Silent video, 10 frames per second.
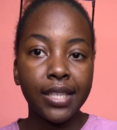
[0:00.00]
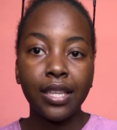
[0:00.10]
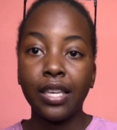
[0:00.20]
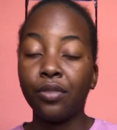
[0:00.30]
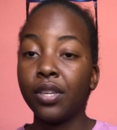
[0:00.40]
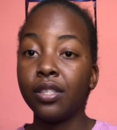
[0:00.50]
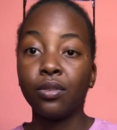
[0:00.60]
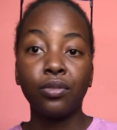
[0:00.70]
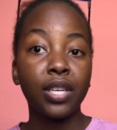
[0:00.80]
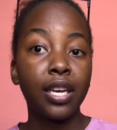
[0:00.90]
They really
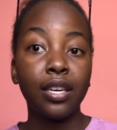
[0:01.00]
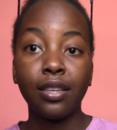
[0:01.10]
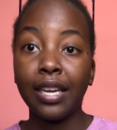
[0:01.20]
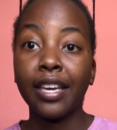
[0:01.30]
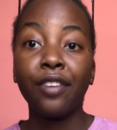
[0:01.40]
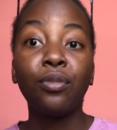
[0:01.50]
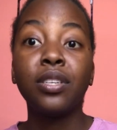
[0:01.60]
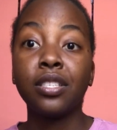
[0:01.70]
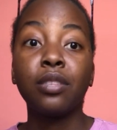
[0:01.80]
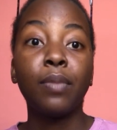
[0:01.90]
don't care. Like, everyone
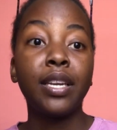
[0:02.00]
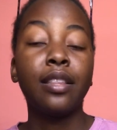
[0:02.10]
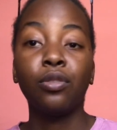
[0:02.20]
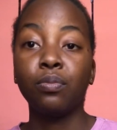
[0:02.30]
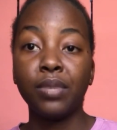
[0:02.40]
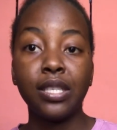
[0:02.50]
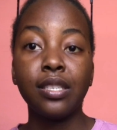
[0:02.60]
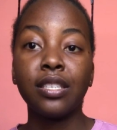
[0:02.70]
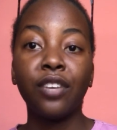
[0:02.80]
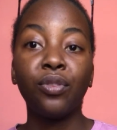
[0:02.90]
is just minding their own
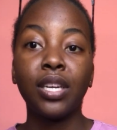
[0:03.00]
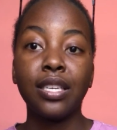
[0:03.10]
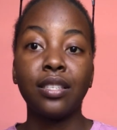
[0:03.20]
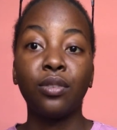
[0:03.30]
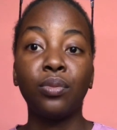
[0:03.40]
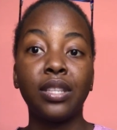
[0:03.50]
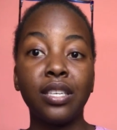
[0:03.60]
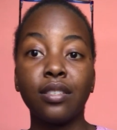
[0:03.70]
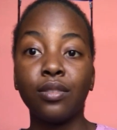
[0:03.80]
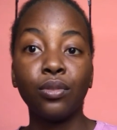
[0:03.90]
business. Everyone has their own
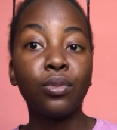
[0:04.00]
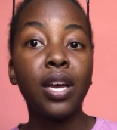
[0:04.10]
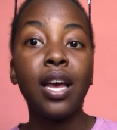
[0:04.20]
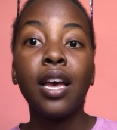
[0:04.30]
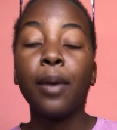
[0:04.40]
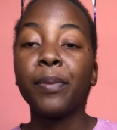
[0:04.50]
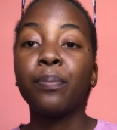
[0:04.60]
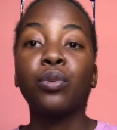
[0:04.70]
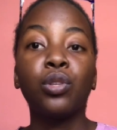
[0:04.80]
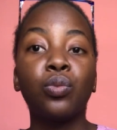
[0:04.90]
things to do.
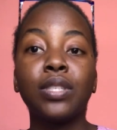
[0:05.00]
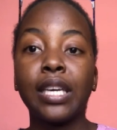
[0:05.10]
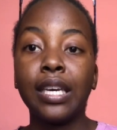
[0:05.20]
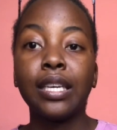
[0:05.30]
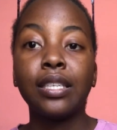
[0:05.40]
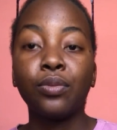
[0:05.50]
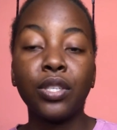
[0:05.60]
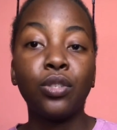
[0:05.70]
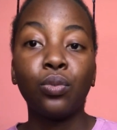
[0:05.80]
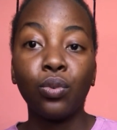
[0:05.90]
People don't care
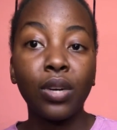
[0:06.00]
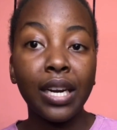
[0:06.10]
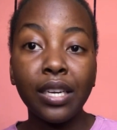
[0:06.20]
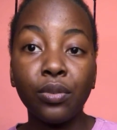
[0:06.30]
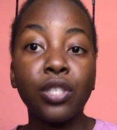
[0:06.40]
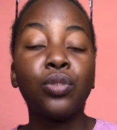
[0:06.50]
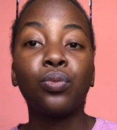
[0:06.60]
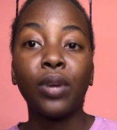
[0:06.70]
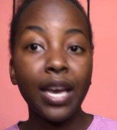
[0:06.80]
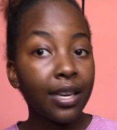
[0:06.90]
what you look like, what you
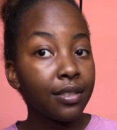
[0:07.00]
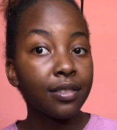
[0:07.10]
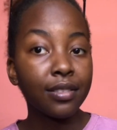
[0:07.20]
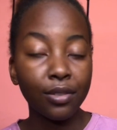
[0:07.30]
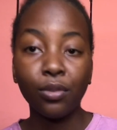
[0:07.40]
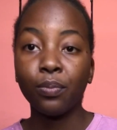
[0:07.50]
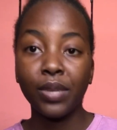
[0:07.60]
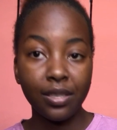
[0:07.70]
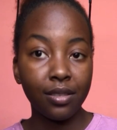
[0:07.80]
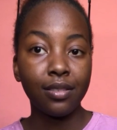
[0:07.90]
wear. So
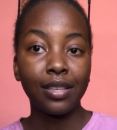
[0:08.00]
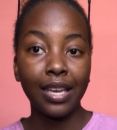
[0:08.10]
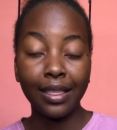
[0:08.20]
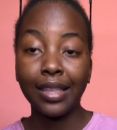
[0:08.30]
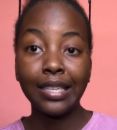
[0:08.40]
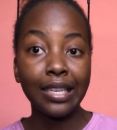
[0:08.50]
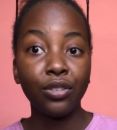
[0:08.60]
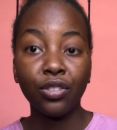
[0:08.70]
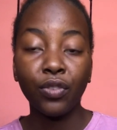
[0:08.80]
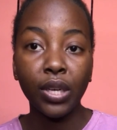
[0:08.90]
please get that
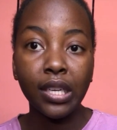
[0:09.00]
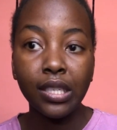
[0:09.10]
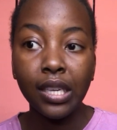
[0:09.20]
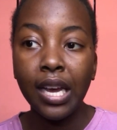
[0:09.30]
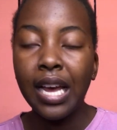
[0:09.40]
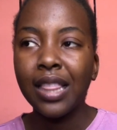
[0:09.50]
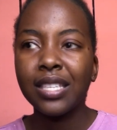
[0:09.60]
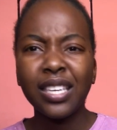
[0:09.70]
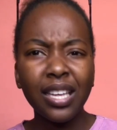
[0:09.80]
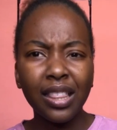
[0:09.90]
out of your head. The
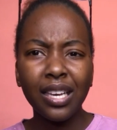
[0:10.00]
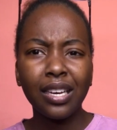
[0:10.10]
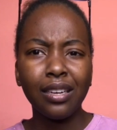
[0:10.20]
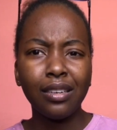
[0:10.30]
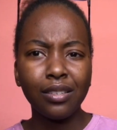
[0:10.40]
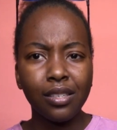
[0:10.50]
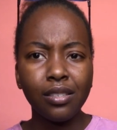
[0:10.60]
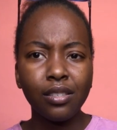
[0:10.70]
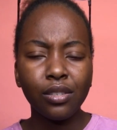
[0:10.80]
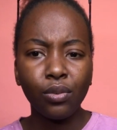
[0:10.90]
second thing I
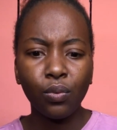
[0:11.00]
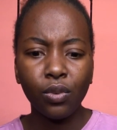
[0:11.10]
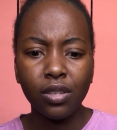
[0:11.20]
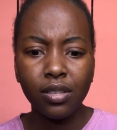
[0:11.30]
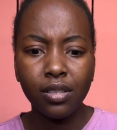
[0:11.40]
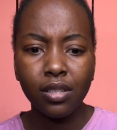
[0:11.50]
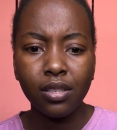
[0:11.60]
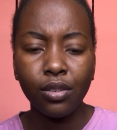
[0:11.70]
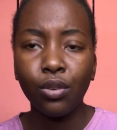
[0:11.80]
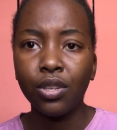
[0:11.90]
learned
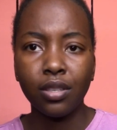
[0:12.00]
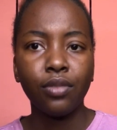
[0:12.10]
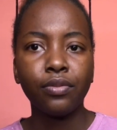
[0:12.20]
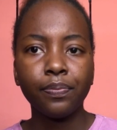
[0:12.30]
was know yourself.